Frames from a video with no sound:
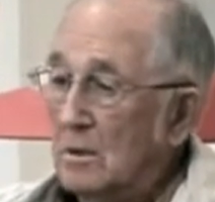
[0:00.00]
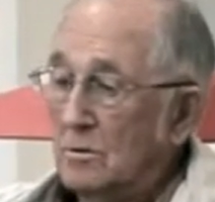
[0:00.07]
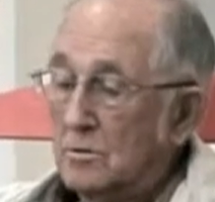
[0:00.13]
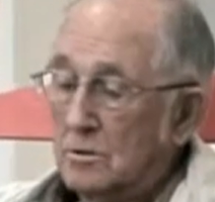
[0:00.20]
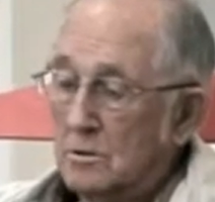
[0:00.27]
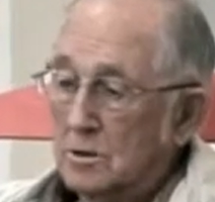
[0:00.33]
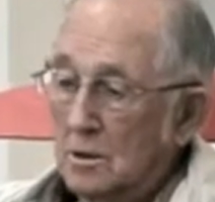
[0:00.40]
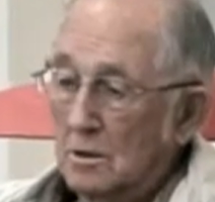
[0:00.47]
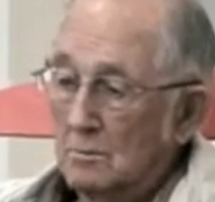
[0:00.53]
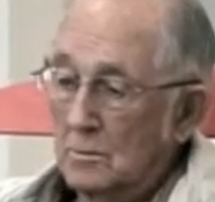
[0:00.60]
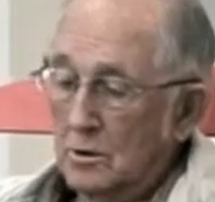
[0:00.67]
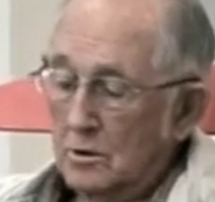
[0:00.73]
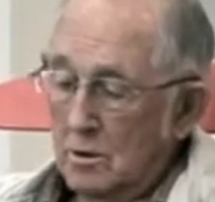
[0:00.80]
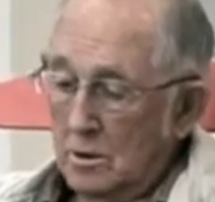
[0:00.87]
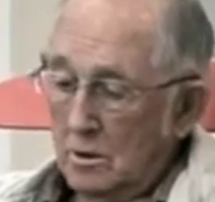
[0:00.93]
there's a
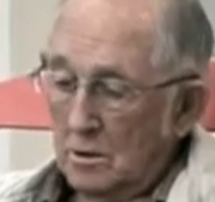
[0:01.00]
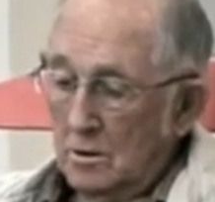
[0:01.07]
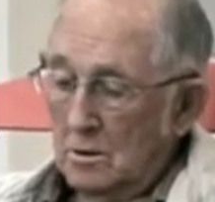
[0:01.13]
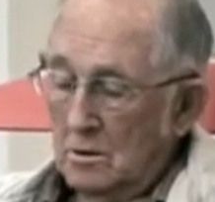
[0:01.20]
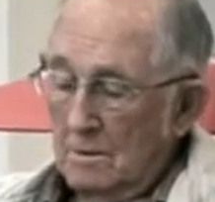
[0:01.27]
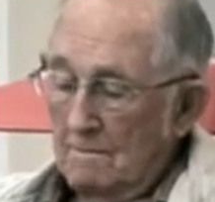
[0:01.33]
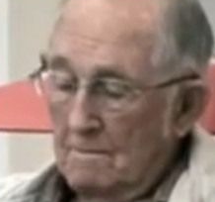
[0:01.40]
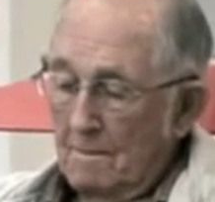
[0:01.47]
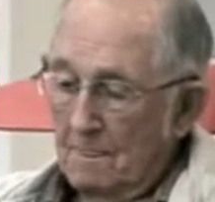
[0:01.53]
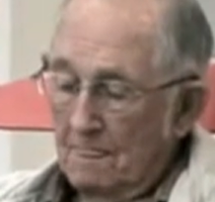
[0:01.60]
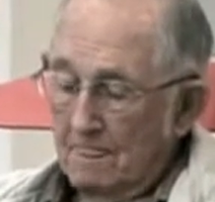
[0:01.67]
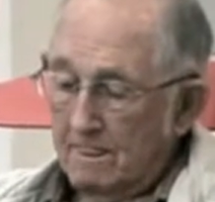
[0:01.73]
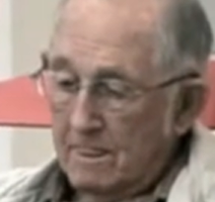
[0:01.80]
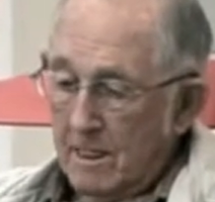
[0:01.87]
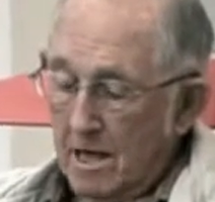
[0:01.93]
gentleman here,
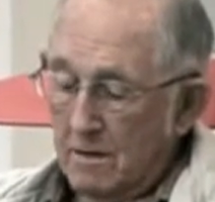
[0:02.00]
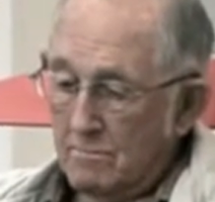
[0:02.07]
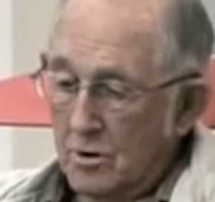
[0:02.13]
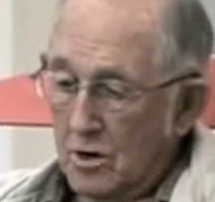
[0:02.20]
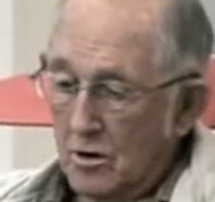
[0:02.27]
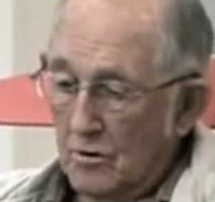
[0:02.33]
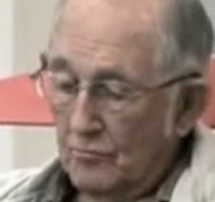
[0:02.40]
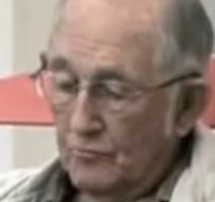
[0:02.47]
came here